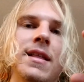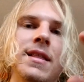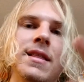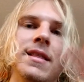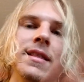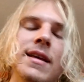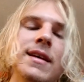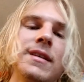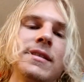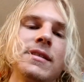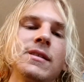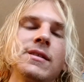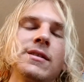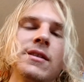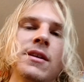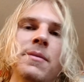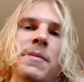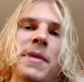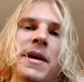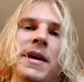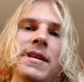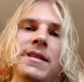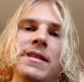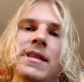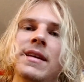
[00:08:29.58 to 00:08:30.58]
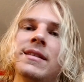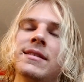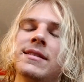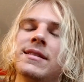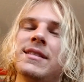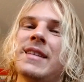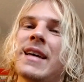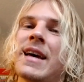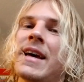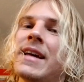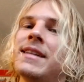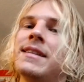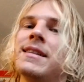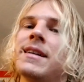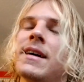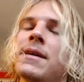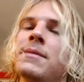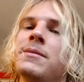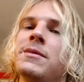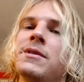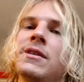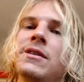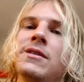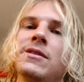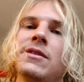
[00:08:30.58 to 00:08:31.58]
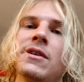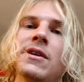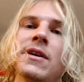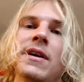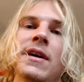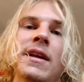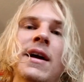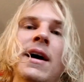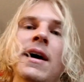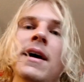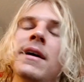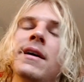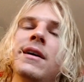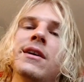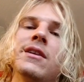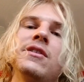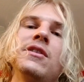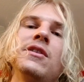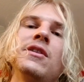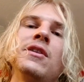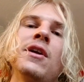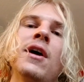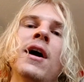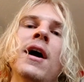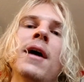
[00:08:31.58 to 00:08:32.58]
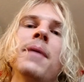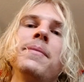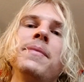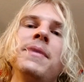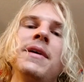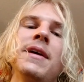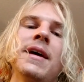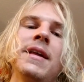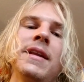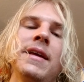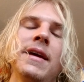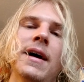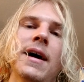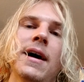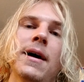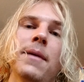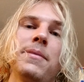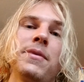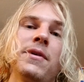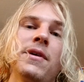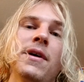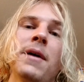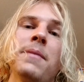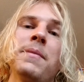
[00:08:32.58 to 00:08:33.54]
This is going to make things 10 times easier, and I could not be any happier.